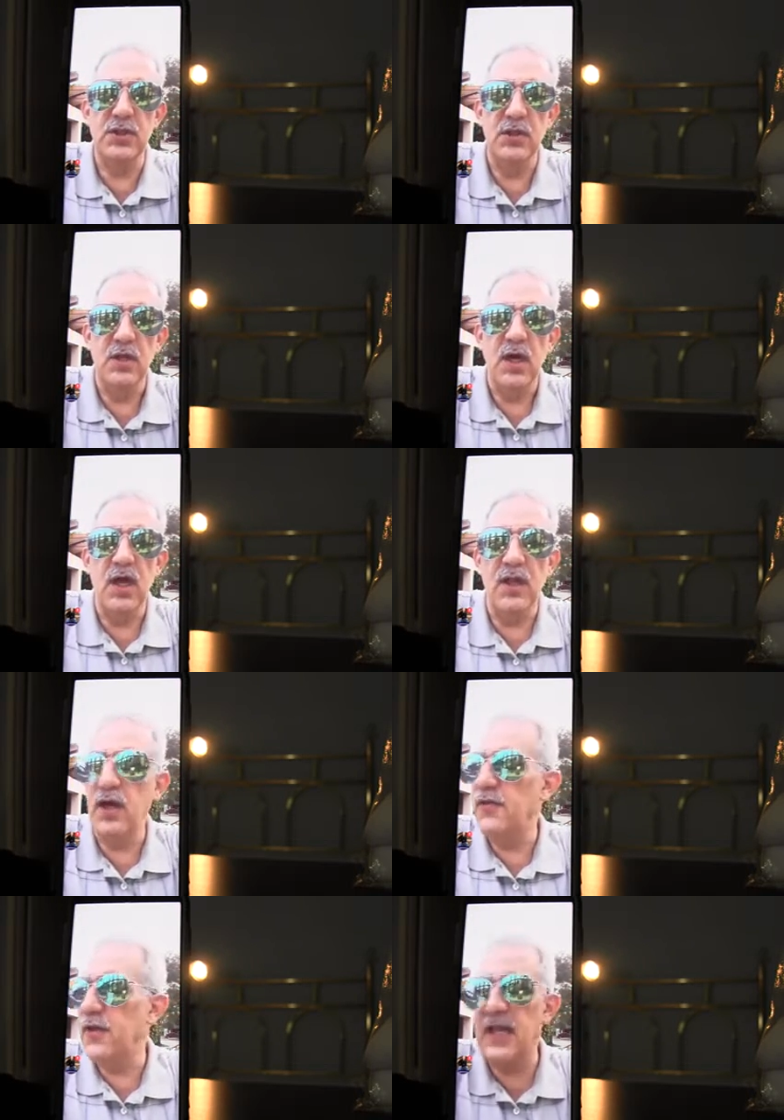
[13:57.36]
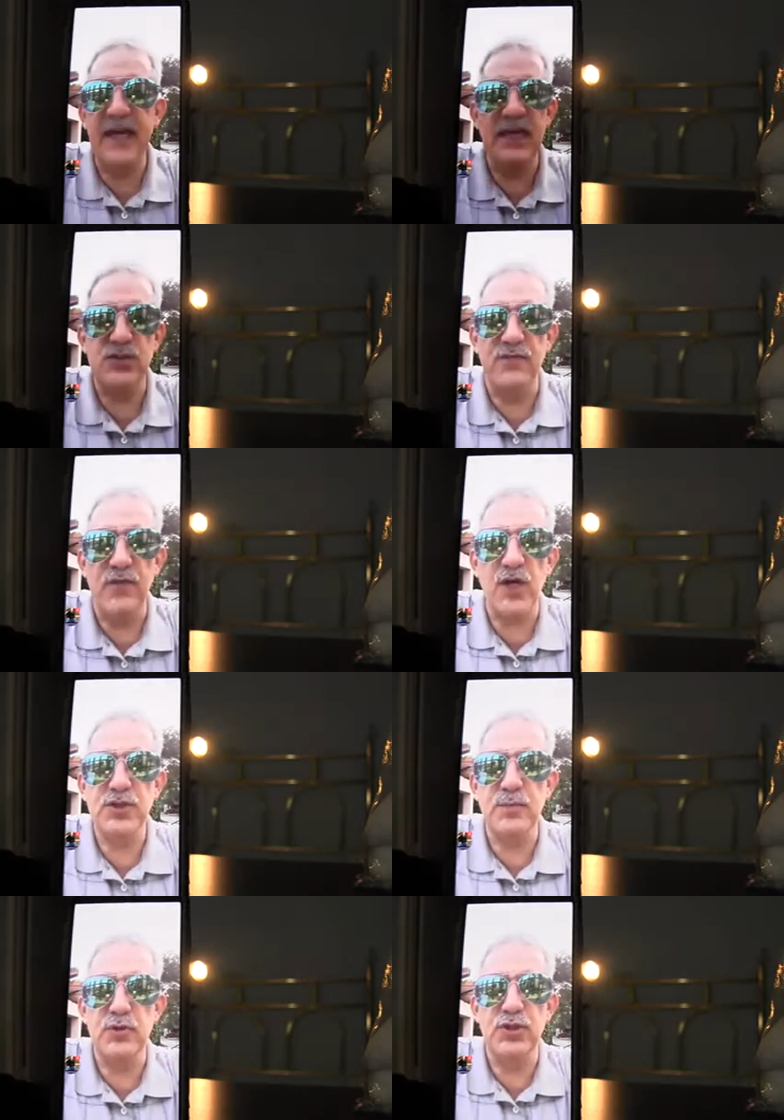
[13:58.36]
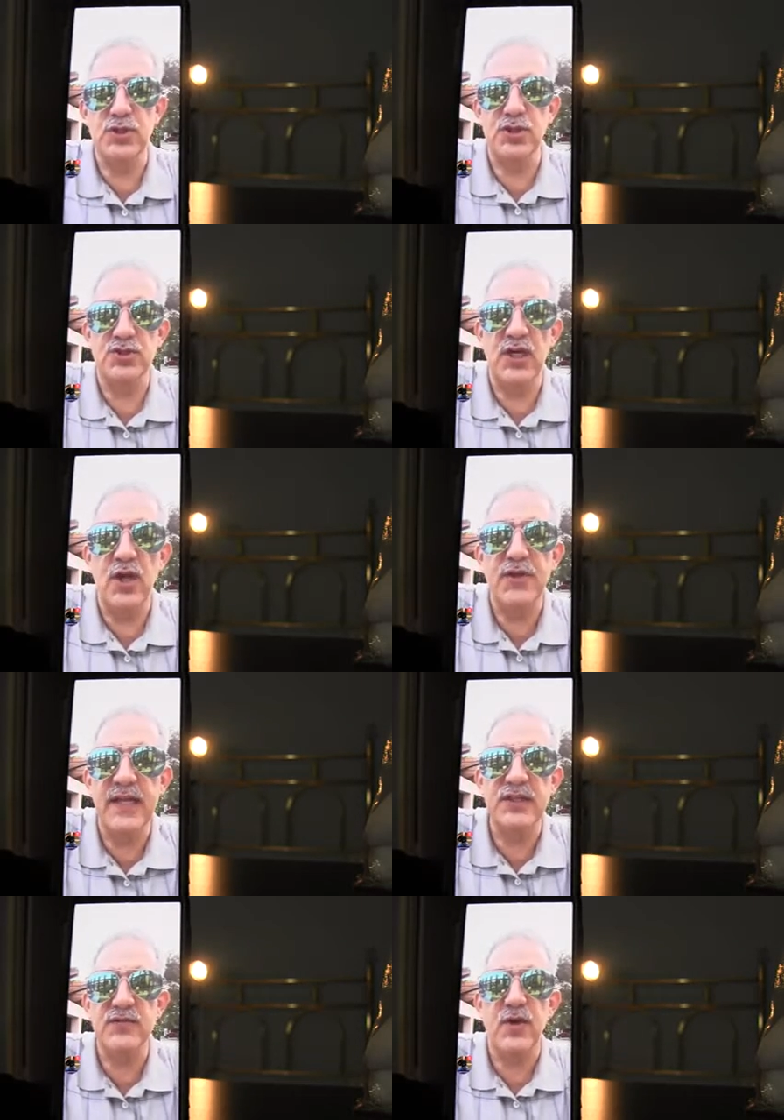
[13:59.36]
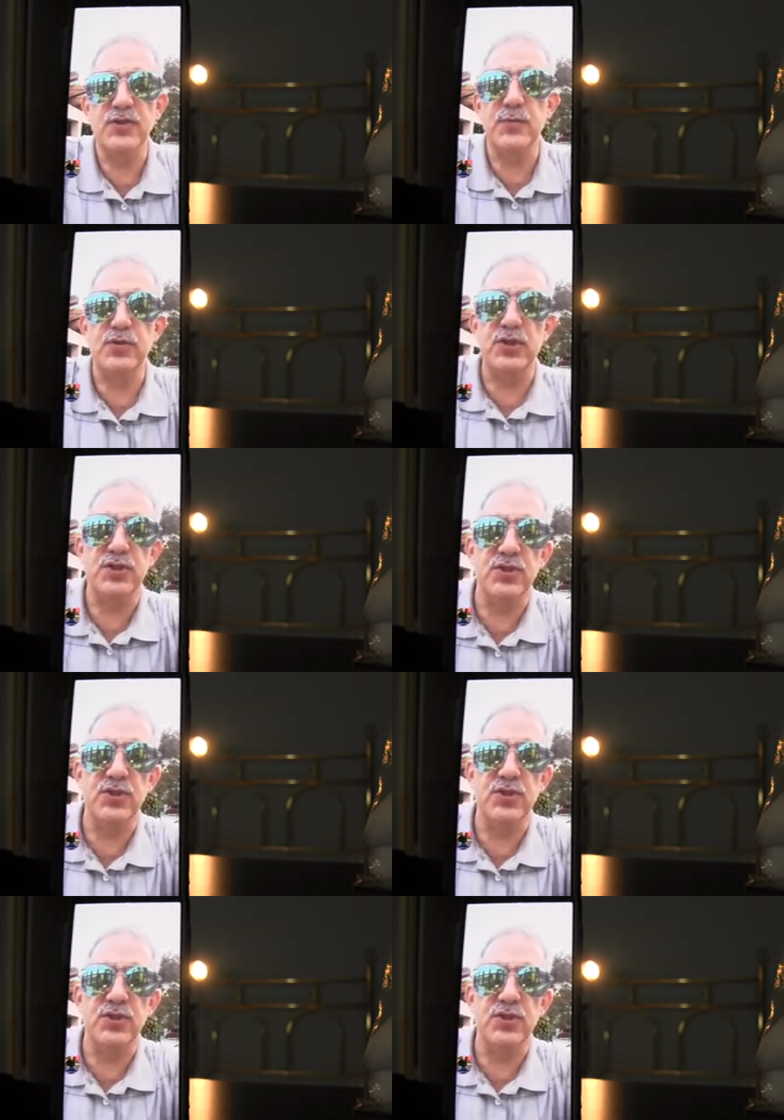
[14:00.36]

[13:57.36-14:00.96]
Health Alliance of Austin Musicians. The Health Alliance of Austin Musicians